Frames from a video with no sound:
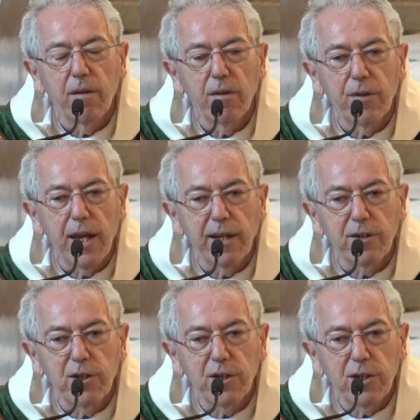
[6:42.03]

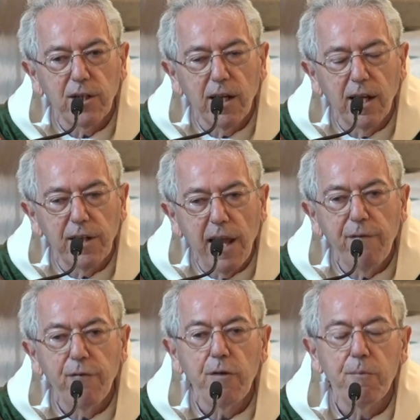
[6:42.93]
That at
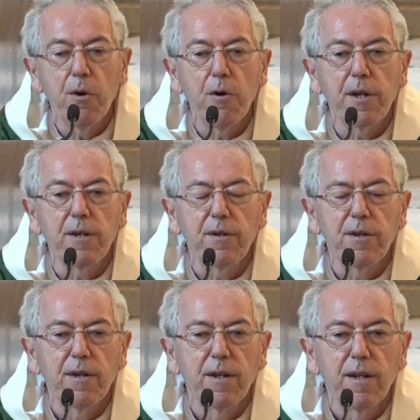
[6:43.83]
every point,
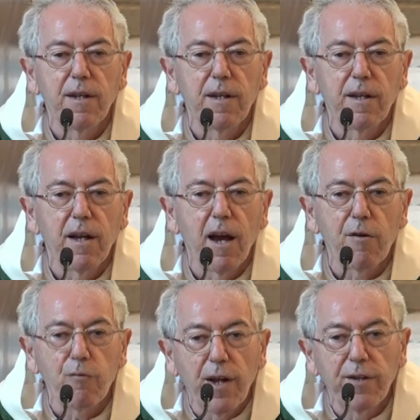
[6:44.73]
our
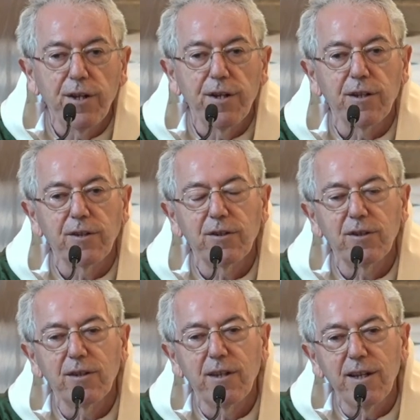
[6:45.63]
readiness
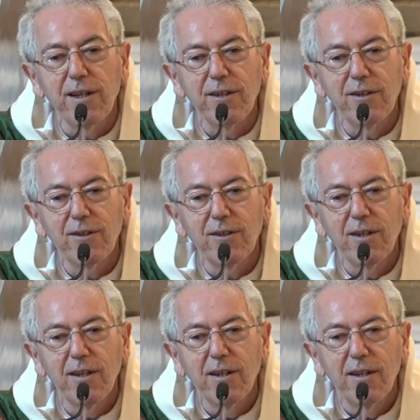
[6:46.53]
is
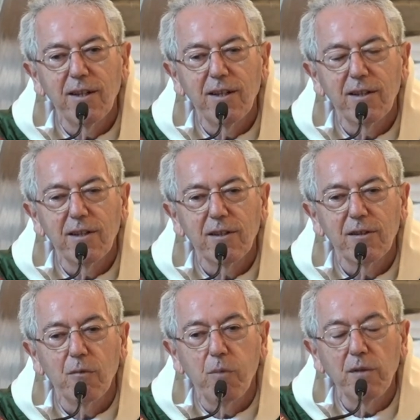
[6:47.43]
to
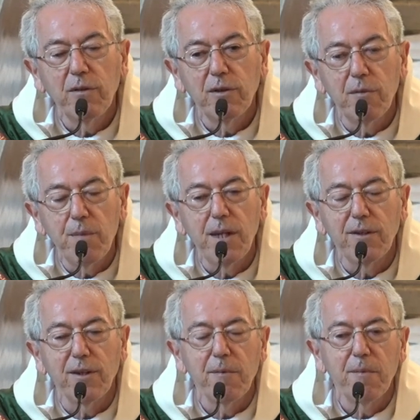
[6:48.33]
want to meet
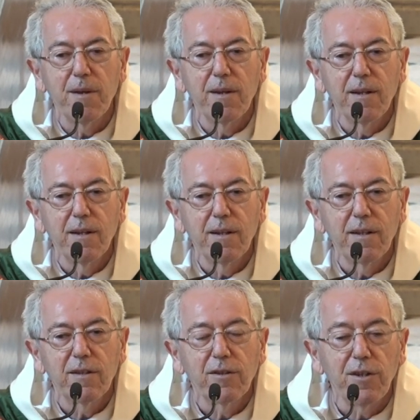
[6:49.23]
Him,
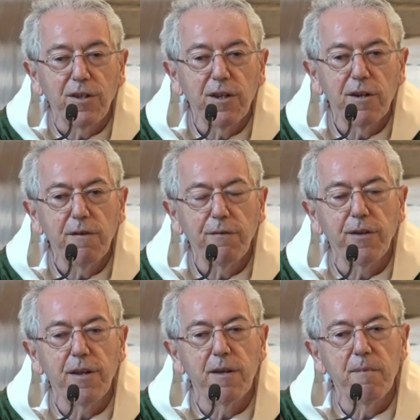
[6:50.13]
to yearn for
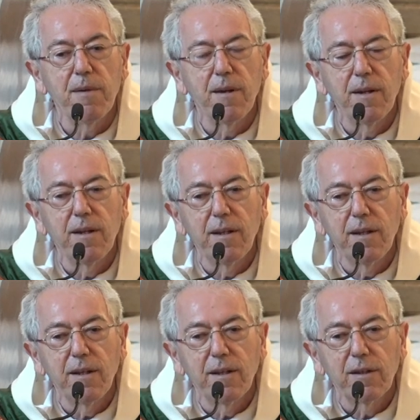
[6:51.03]
Him,
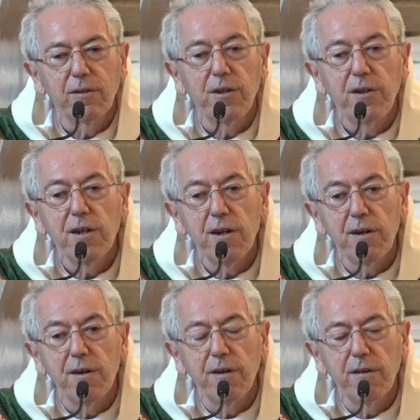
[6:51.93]
to
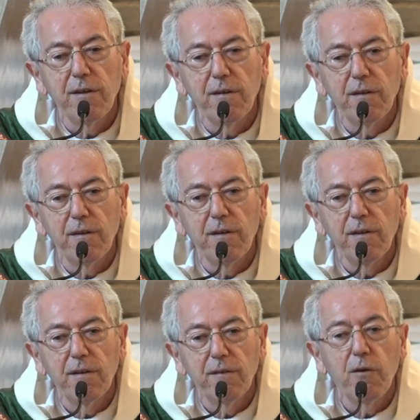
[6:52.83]
yearn
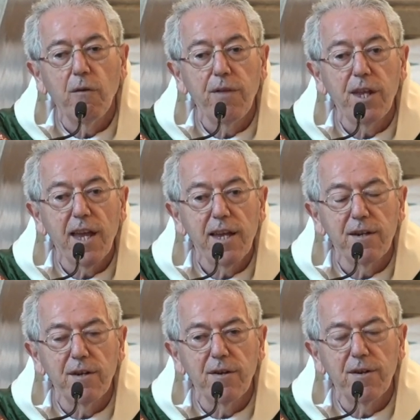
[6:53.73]
for the end